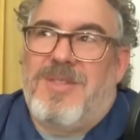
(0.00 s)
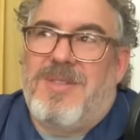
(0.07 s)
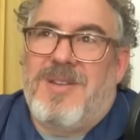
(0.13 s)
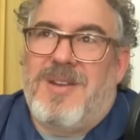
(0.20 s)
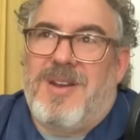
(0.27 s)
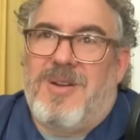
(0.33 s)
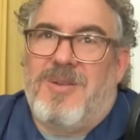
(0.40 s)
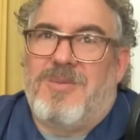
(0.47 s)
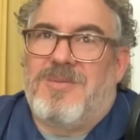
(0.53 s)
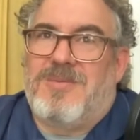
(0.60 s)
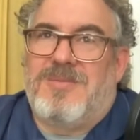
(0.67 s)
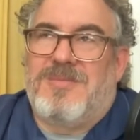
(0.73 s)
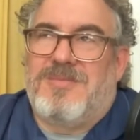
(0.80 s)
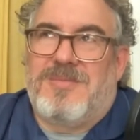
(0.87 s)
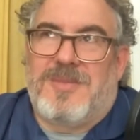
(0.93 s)
I
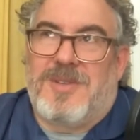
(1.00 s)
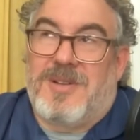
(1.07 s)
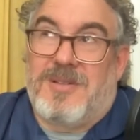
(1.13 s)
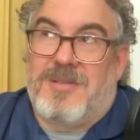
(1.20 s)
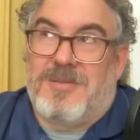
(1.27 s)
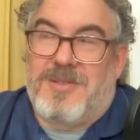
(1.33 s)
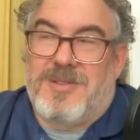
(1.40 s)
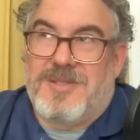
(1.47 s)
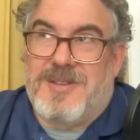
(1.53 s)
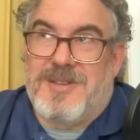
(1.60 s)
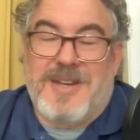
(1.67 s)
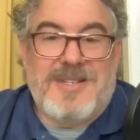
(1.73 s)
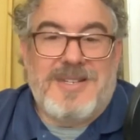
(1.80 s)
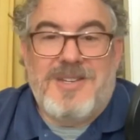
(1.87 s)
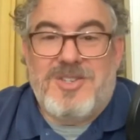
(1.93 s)
don't know, there's
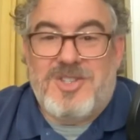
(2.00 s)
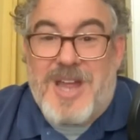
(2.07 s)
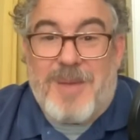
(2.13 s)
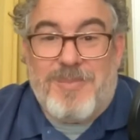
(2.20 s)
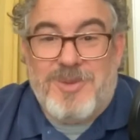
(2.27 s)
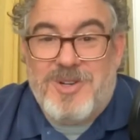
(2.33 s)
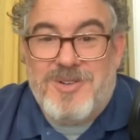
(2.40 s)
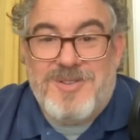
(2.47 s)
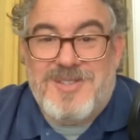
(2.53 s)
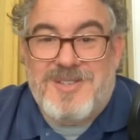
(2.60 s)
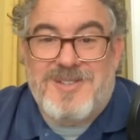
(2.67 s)
19 chapters.